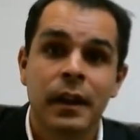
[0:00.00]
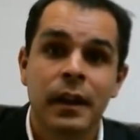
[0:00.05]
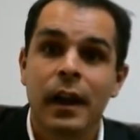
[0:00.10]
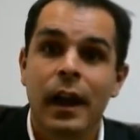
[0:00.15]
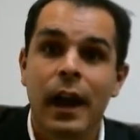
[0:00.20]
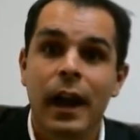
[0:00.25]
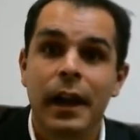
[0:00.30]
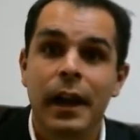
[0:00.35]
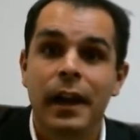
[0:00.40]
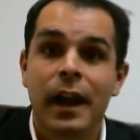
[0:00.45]

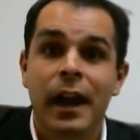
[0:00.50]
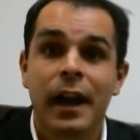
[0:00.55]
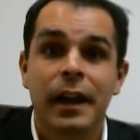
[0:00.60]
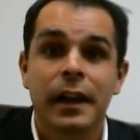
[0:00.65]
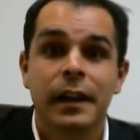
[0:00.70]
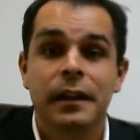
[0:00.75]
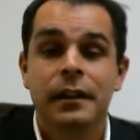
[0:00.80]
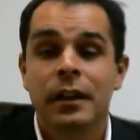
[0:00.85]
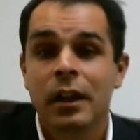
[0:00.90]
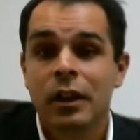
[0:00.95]

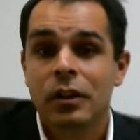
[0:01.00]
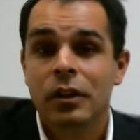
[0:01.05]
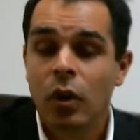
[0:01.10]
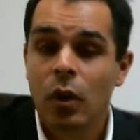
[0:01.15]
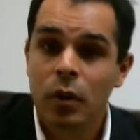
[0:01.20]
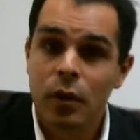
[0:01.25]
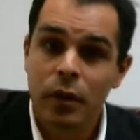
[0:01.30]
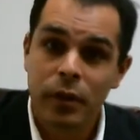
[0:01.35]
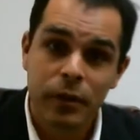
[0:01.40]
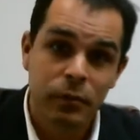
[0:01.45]
I
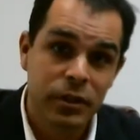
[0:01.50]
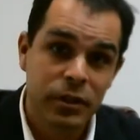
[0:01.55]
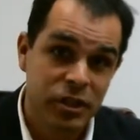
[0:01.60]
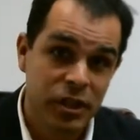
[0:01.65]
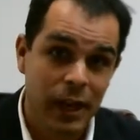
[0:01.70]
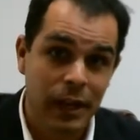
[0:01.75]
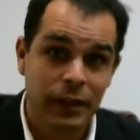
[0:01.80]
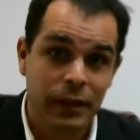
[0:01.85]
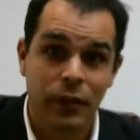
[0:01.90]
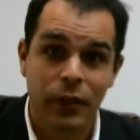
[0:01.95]
totally
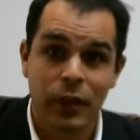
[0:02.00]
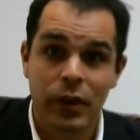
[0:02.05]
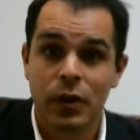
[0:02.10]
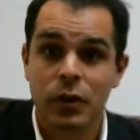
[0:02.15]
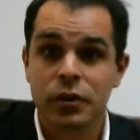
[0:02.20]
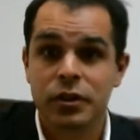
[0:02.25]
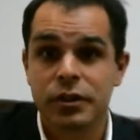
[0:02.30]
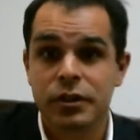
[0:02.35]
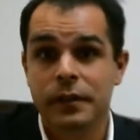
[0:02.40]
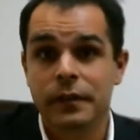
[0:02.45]
reject the
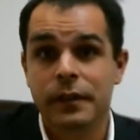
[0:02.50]
notion